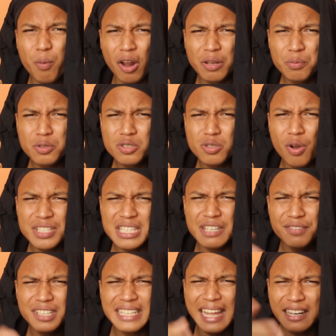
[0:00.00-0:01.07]
do Bollywood songs
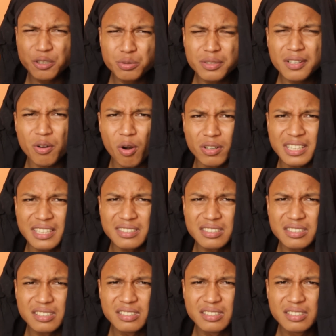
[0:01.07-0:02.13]
even get to the
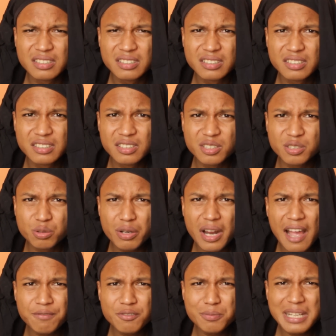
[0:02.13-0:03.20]
Northeast? Do
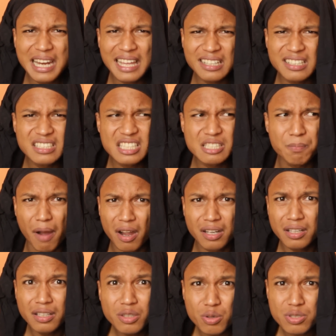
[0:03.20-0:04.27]
they have to be like
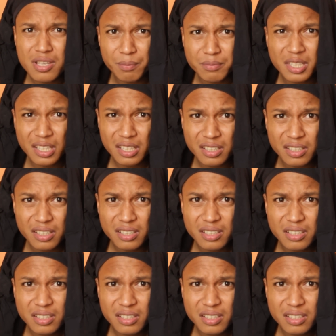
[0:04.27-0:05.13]
smuggled or something?